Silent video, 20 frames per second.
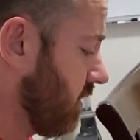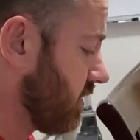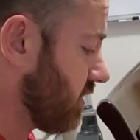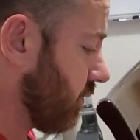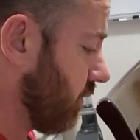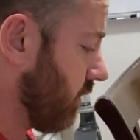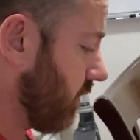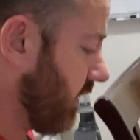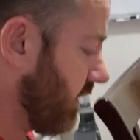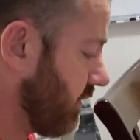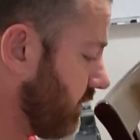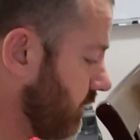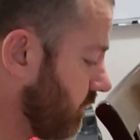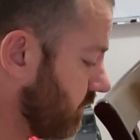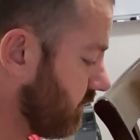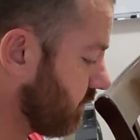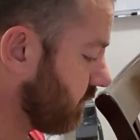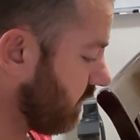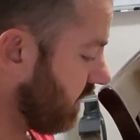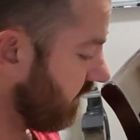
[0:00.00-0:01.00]
So what
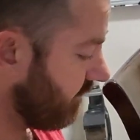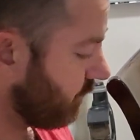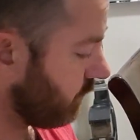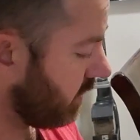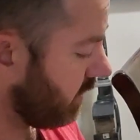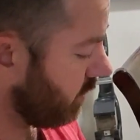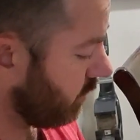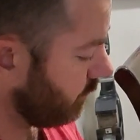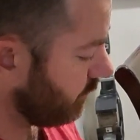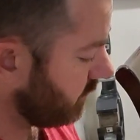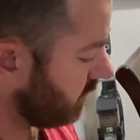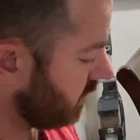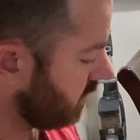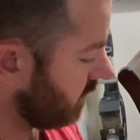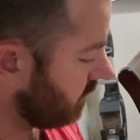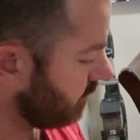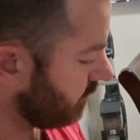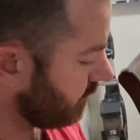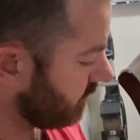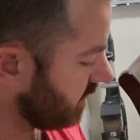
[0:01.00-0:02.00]
do? So after I open it
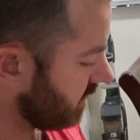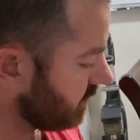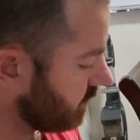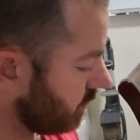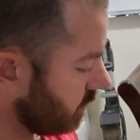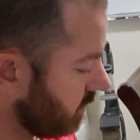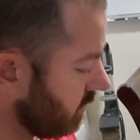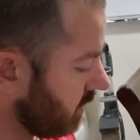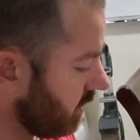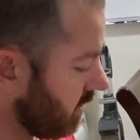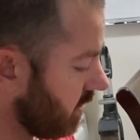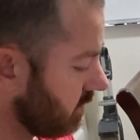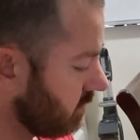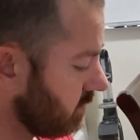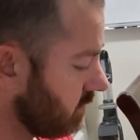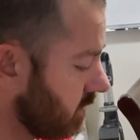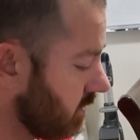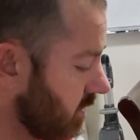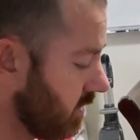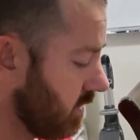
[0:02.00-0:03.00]
up, I turn it on,
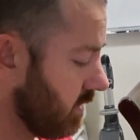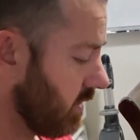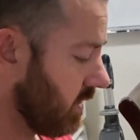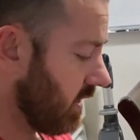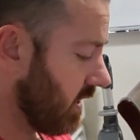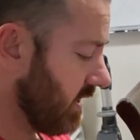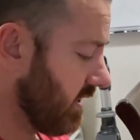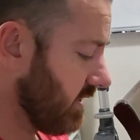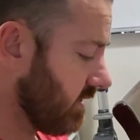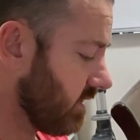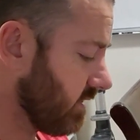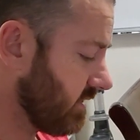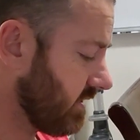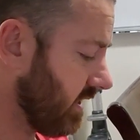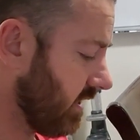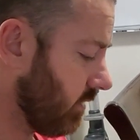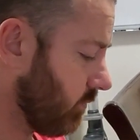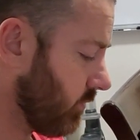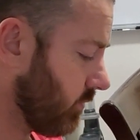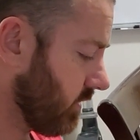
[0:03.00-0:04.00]
I hit the
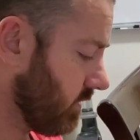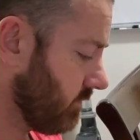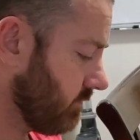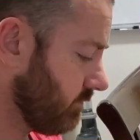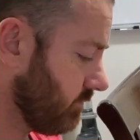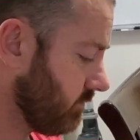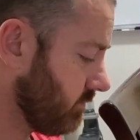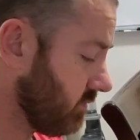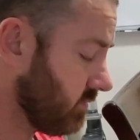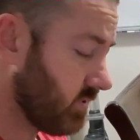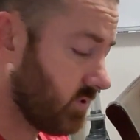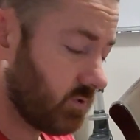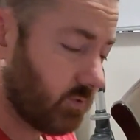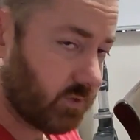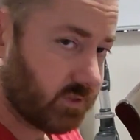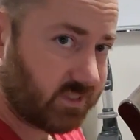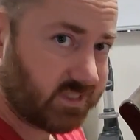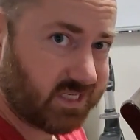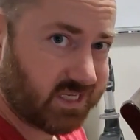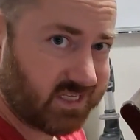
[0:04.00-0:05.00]
tear button,
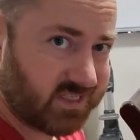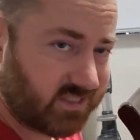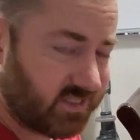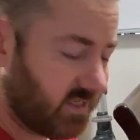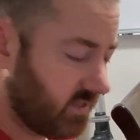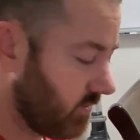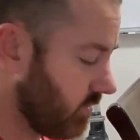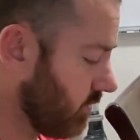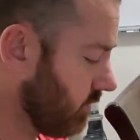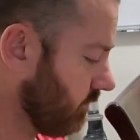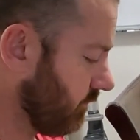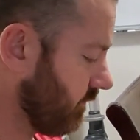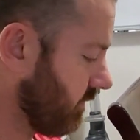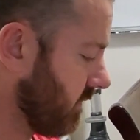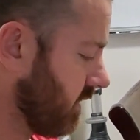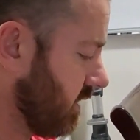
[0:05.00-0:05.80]
so it says 0.